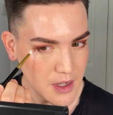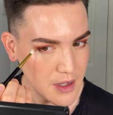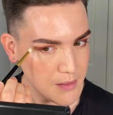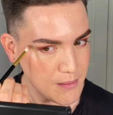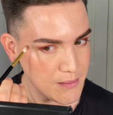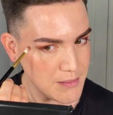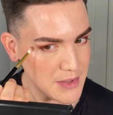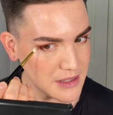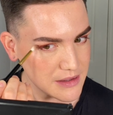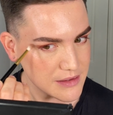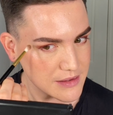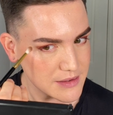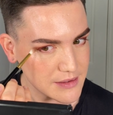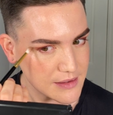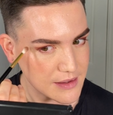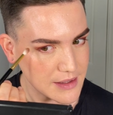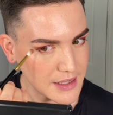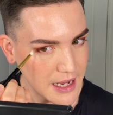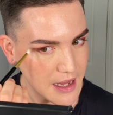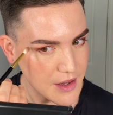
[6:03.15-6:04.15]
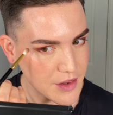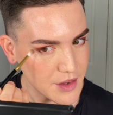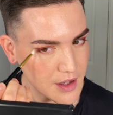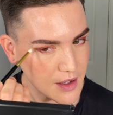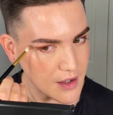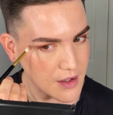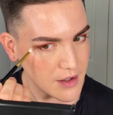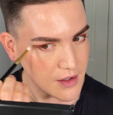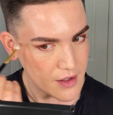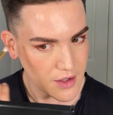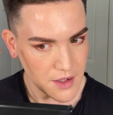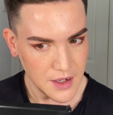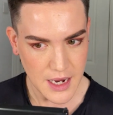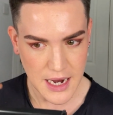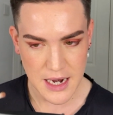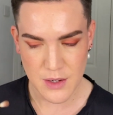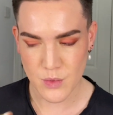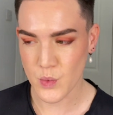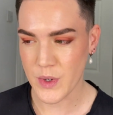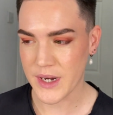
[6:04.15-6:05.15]
melts together
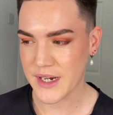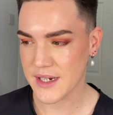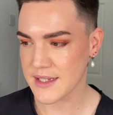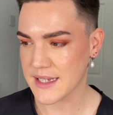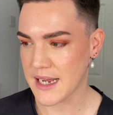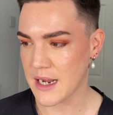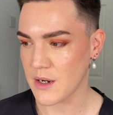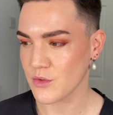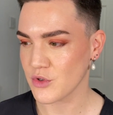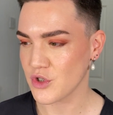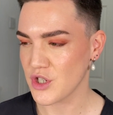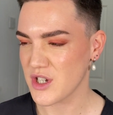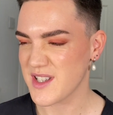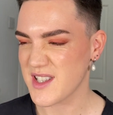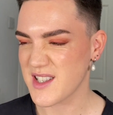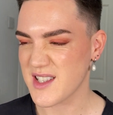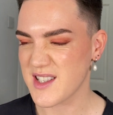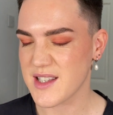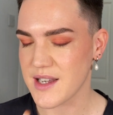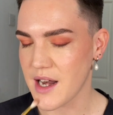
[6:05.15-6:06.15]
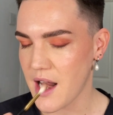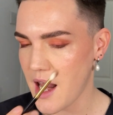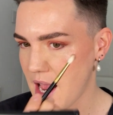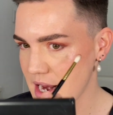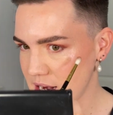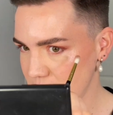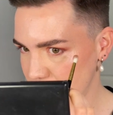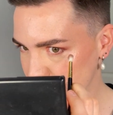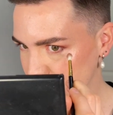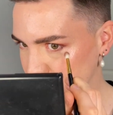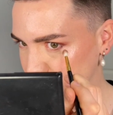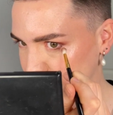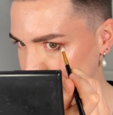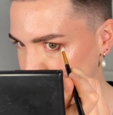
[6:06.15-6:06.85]
and wings out slightly.